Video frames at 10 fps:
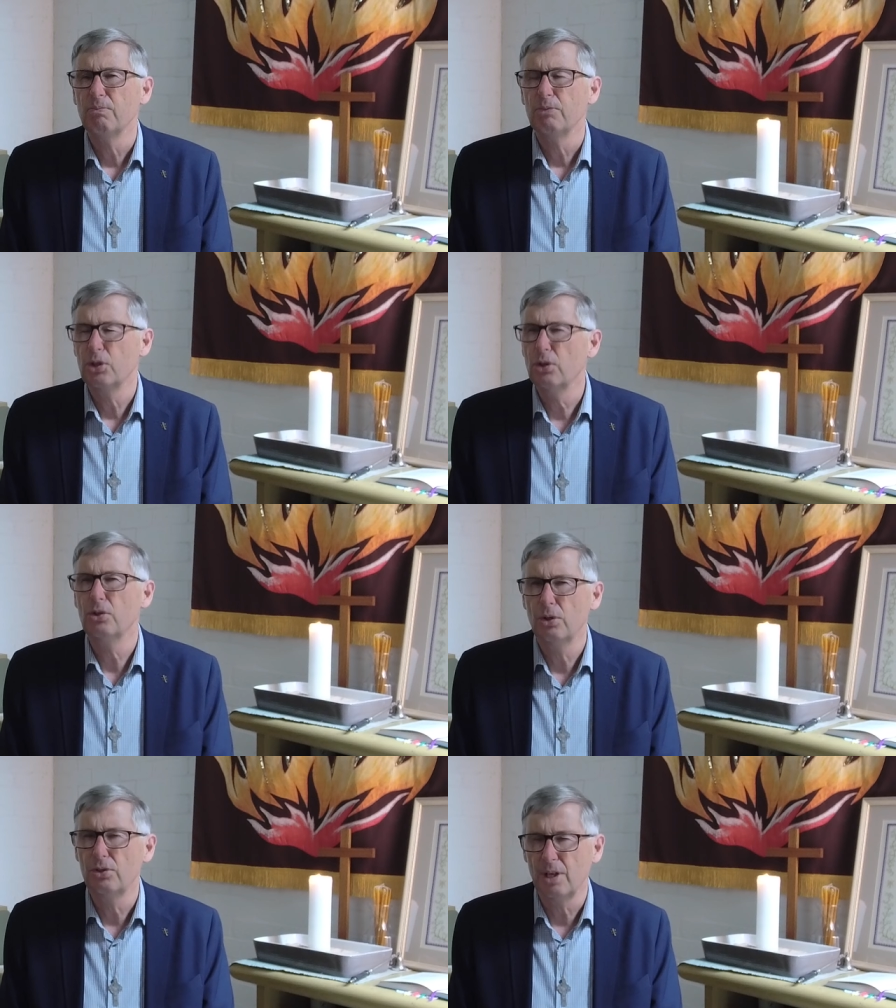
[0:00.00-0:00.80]
should
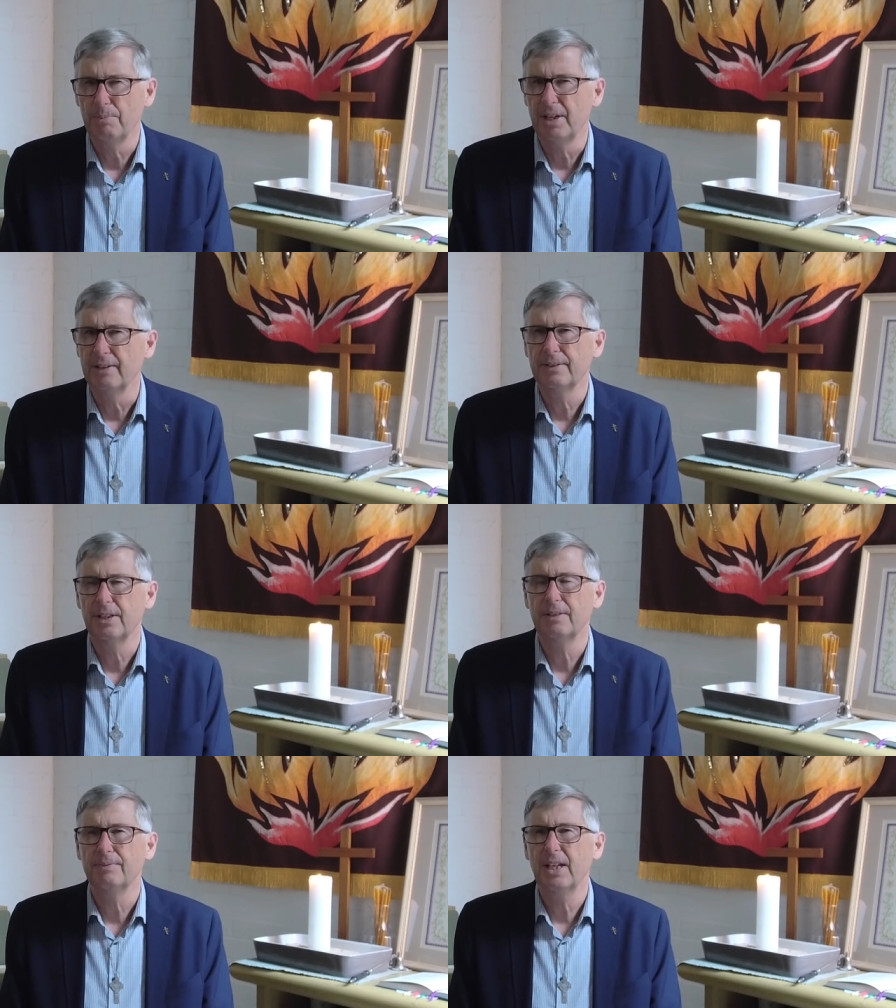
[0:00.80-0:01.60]
do something,
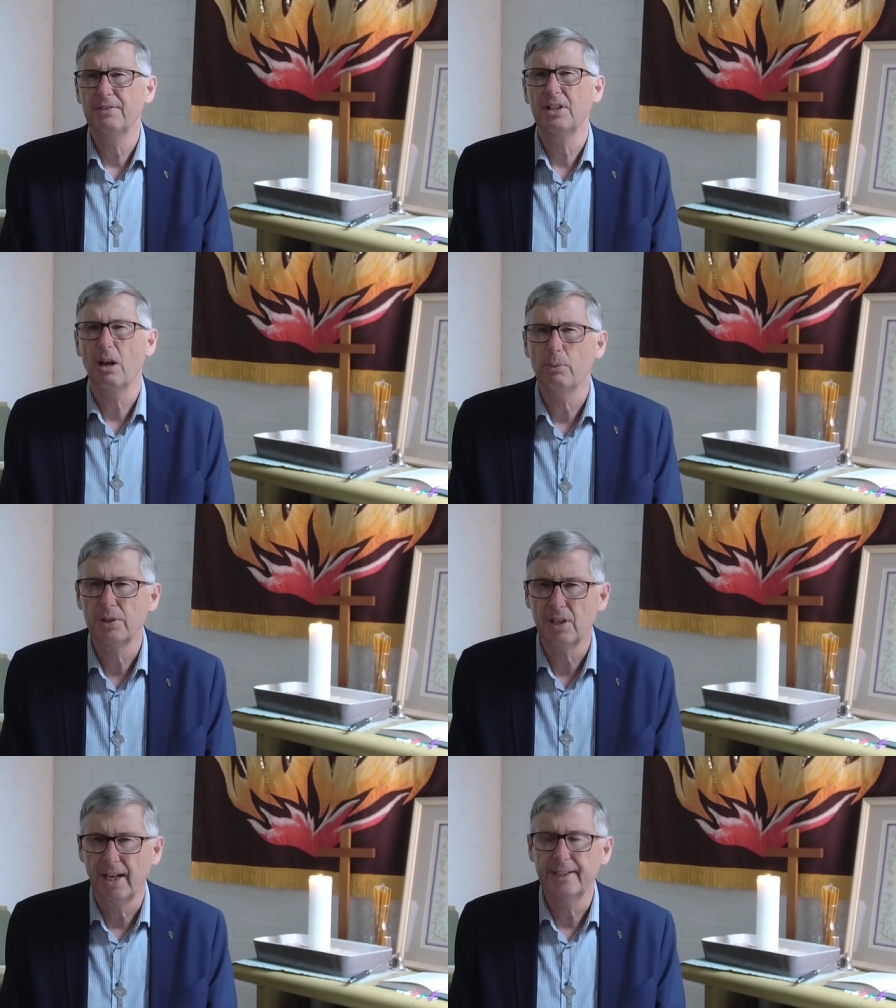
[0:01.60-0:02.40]
that even though it
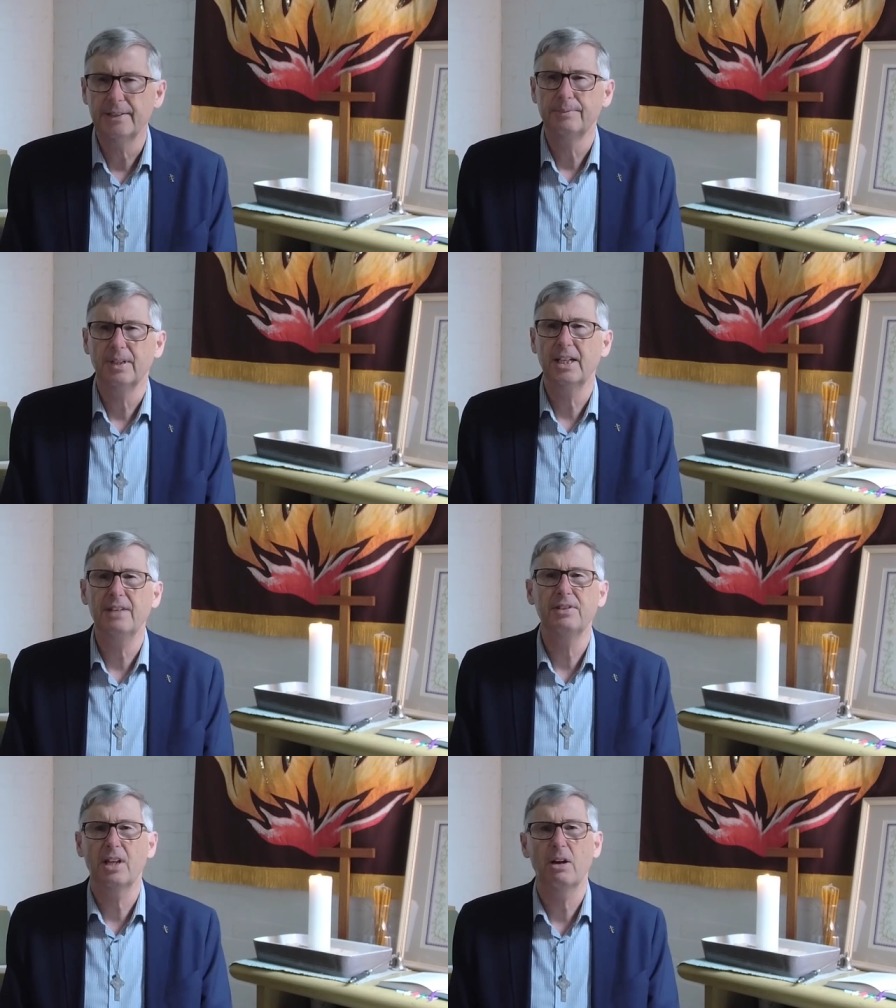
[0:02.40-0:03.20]
was late and
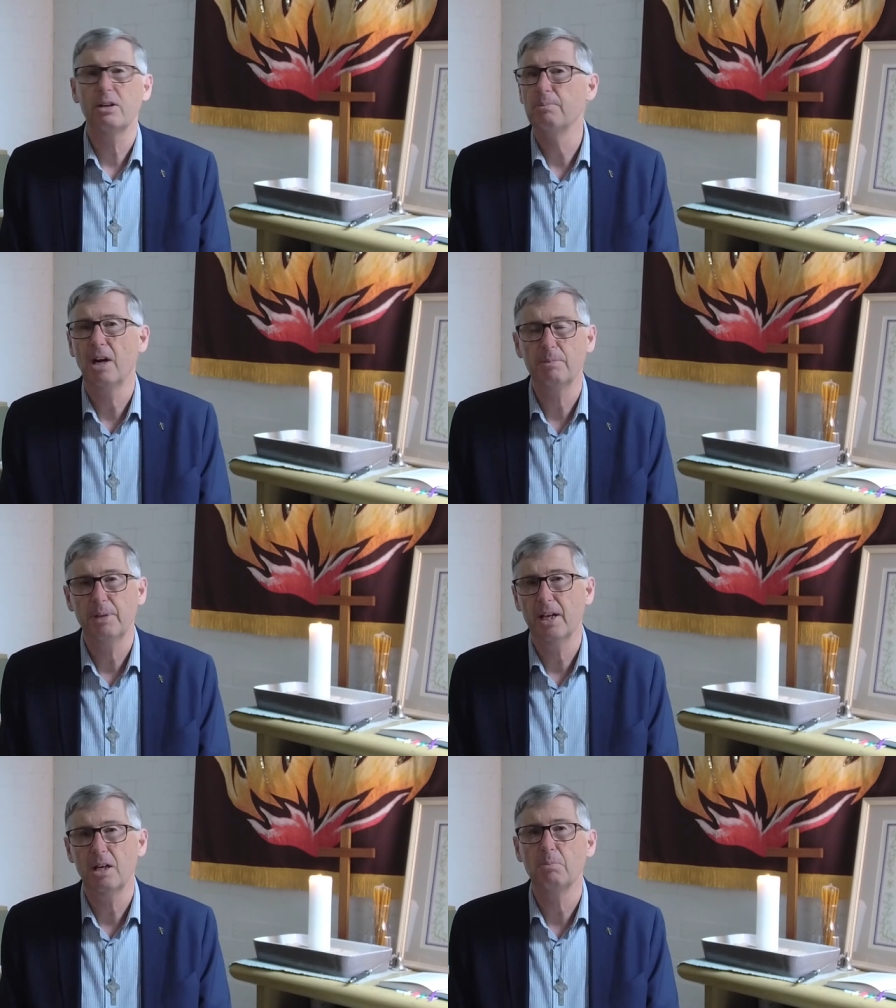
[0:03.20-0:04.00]
even though it might
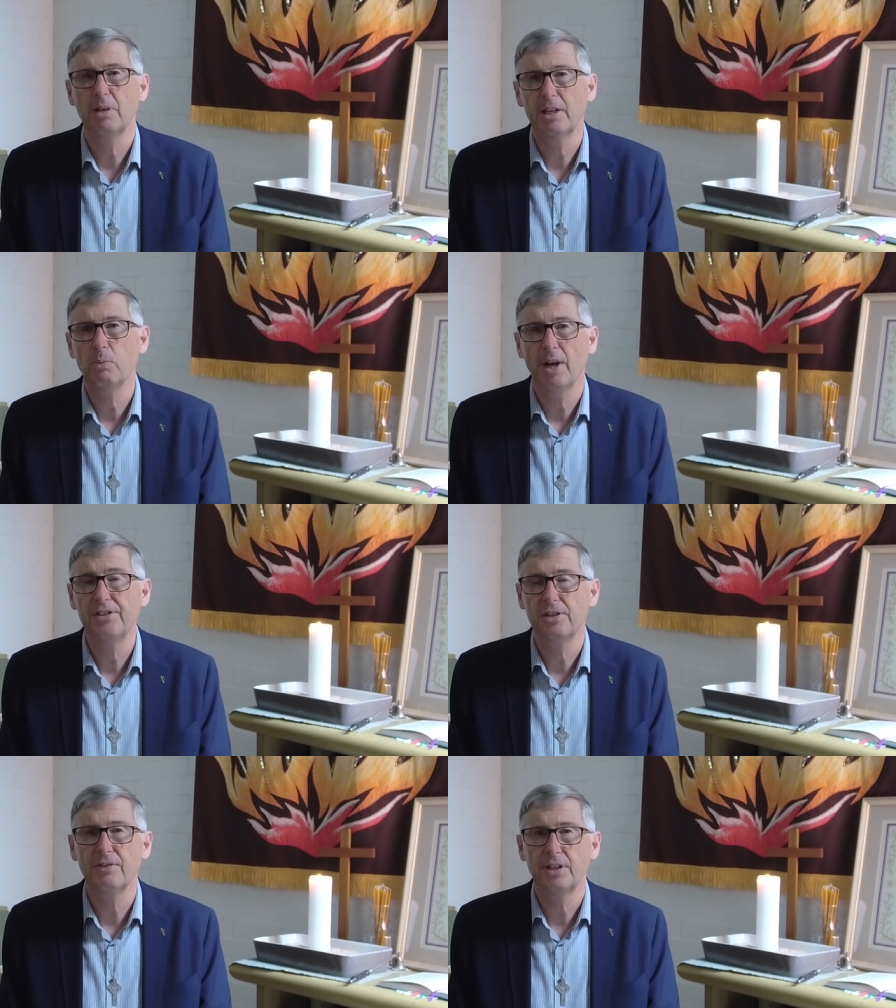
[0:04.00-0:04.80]
be a complete
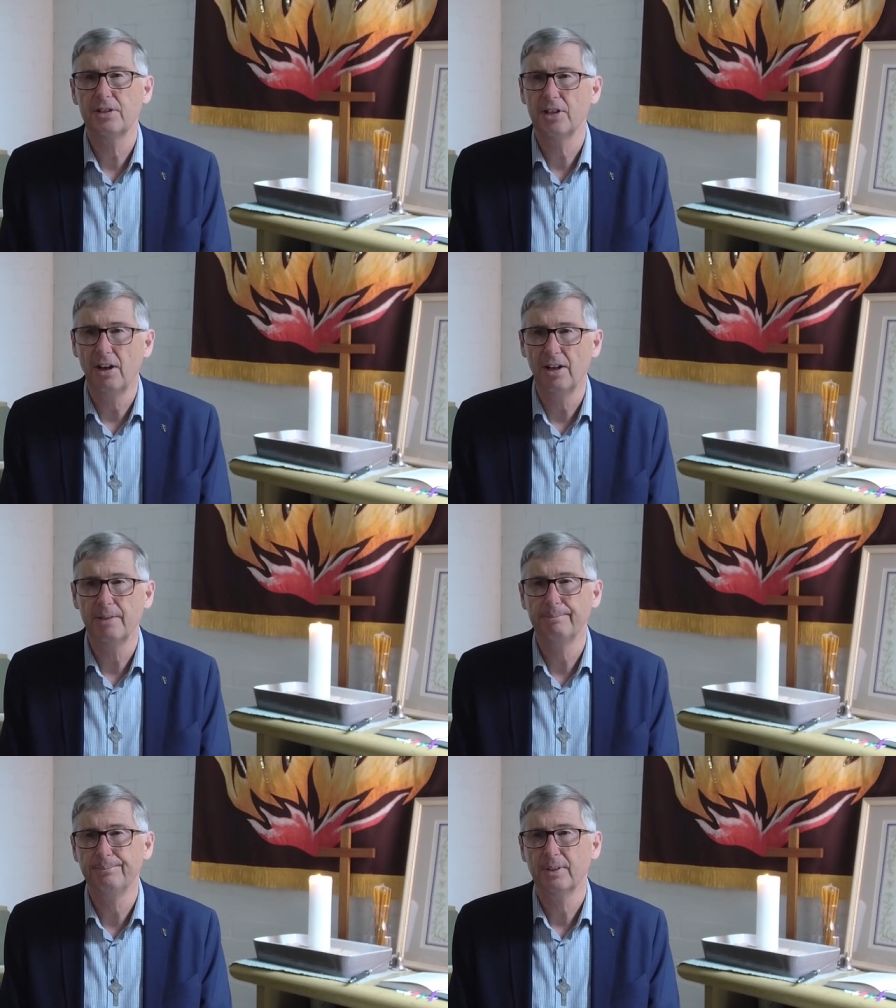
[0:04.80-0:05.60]
waste of her
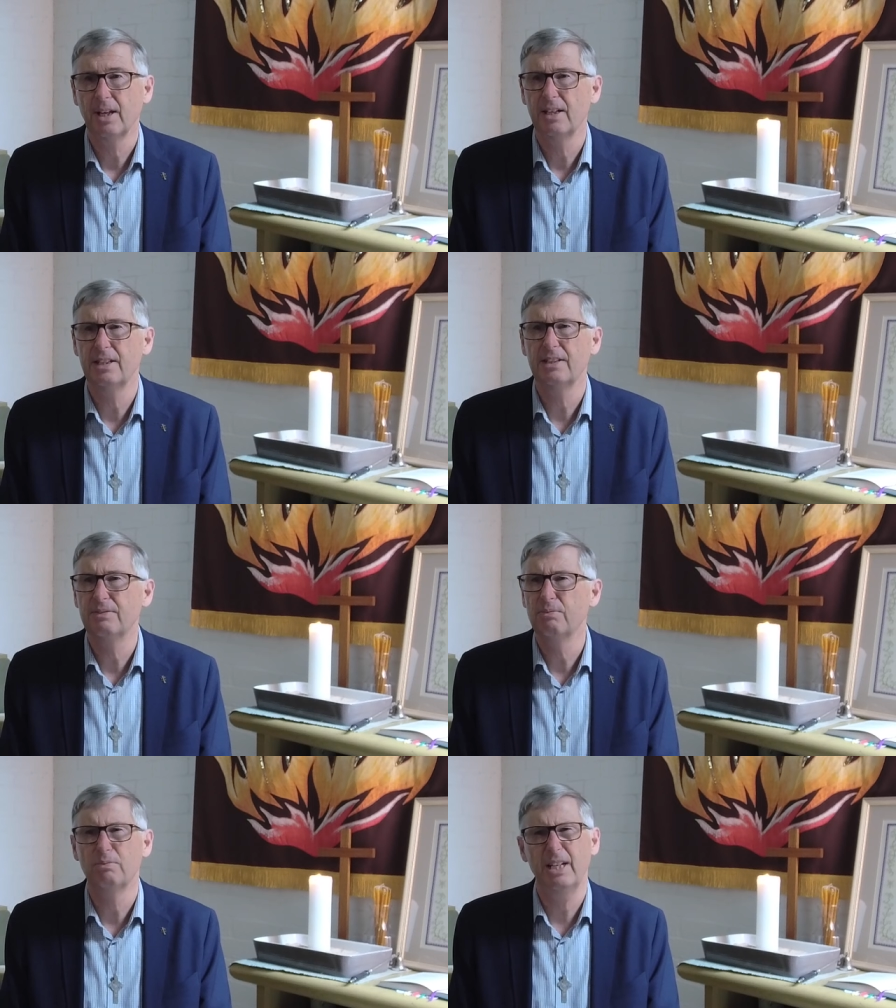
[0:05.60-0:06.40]
time, and it
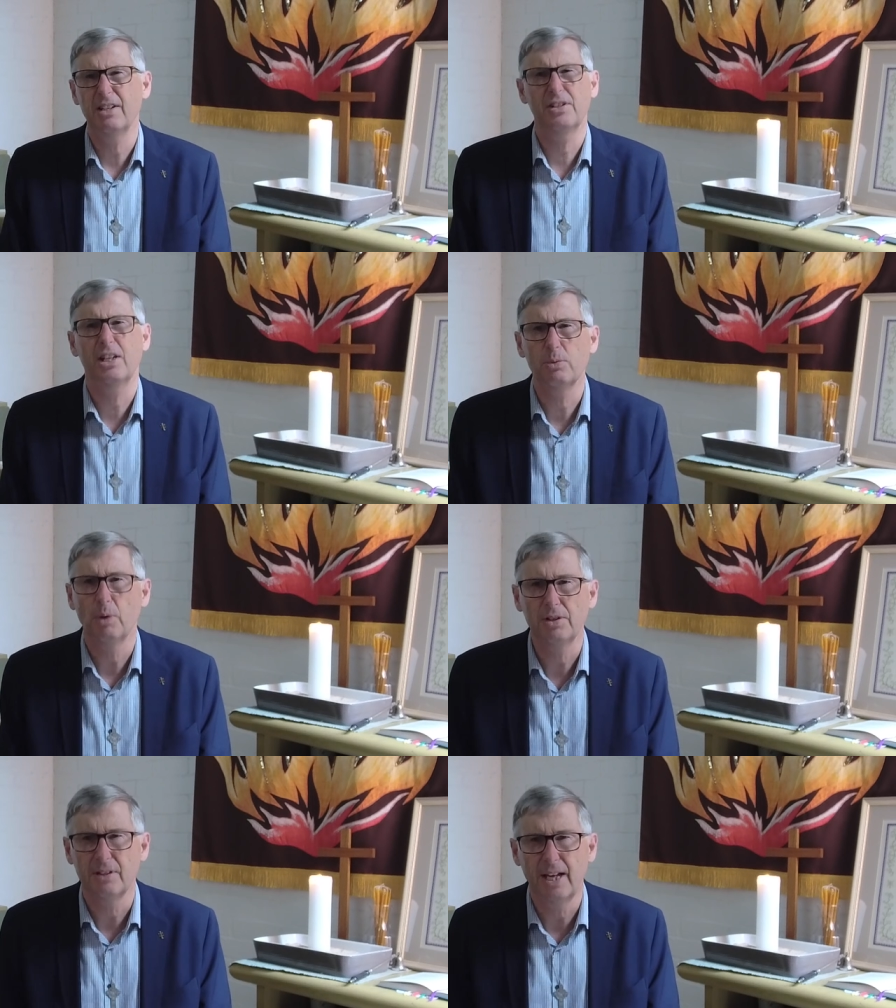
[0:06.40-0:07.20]
in a sense
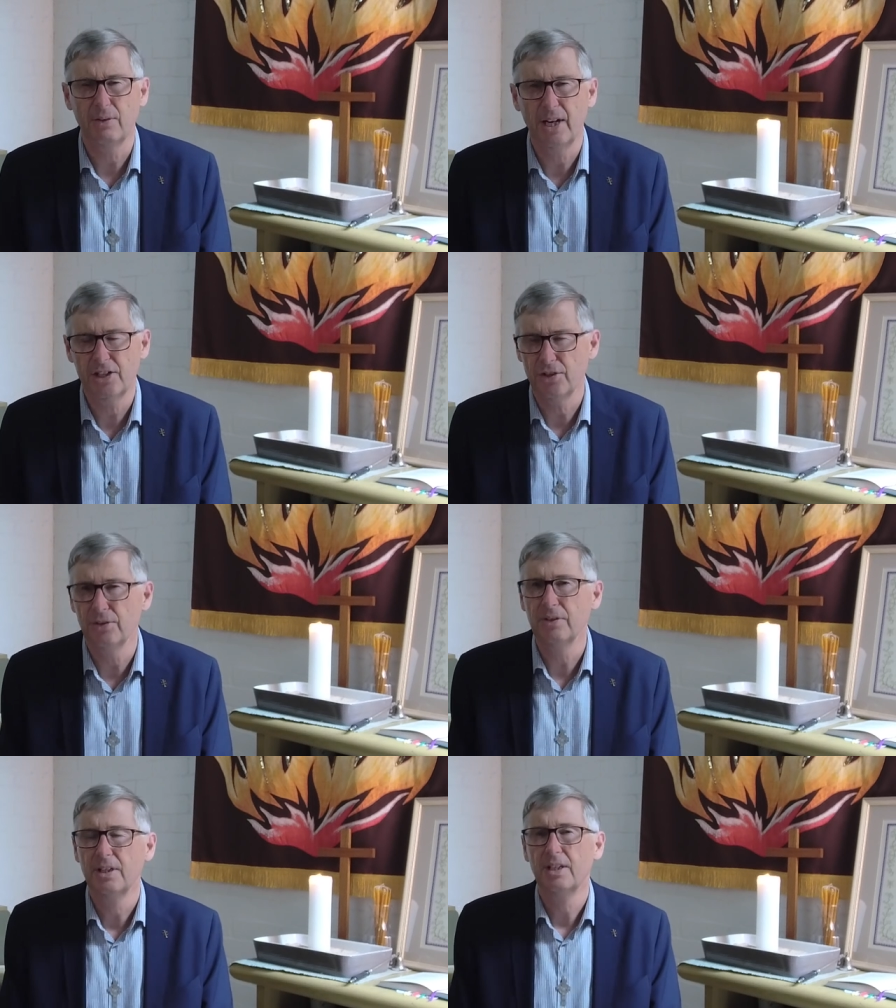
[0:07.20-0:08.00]
wasn't that rational,